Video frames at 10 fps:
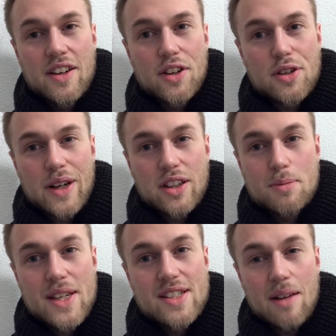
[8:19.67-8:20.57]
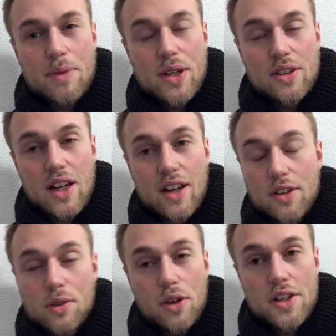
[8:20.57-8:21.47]
you're trying to be something you're not,
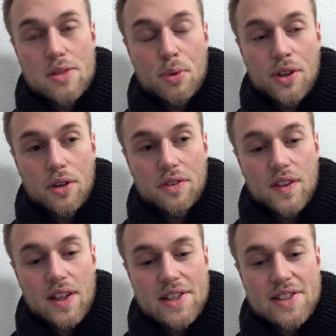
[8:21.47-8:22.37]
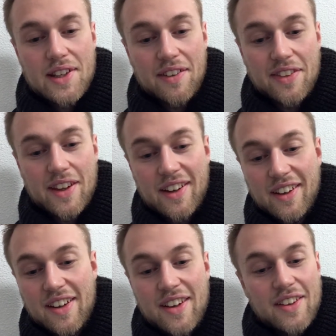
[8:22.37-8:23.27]
your audience will note this, and
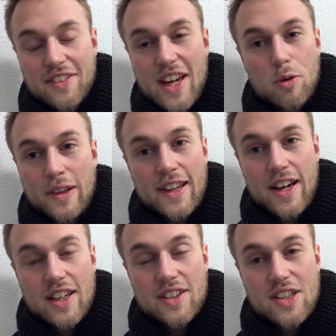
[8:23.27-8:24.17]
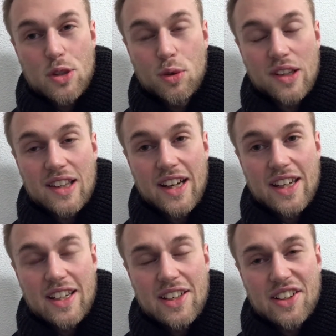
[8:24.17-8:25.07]
they won't like it and you won't
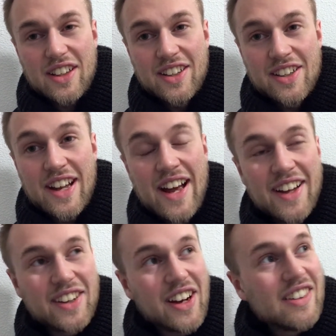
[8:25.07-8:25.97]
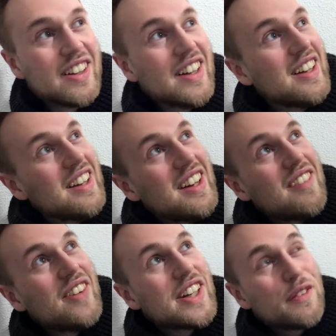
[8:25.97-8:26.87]
like it either, you know.
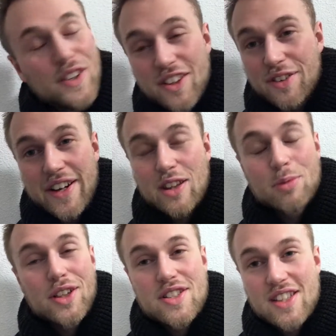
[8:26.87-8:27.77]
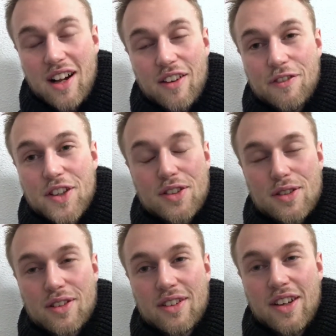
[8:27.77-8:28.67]
But if you're trying to be yourself and
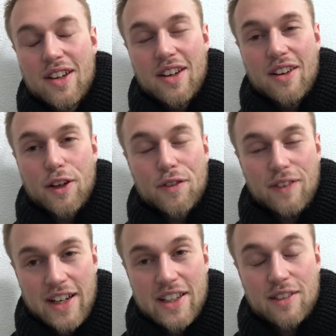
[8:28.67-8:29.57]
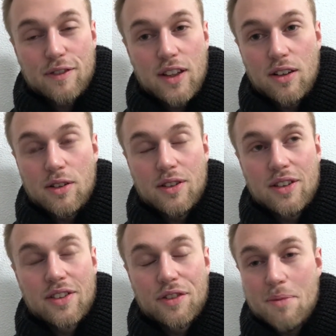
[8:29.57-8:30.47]
you find that
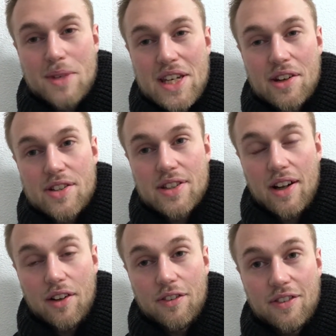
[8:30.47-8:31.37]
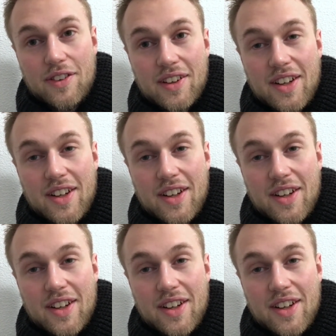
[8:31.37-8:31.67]
flow from being yourself,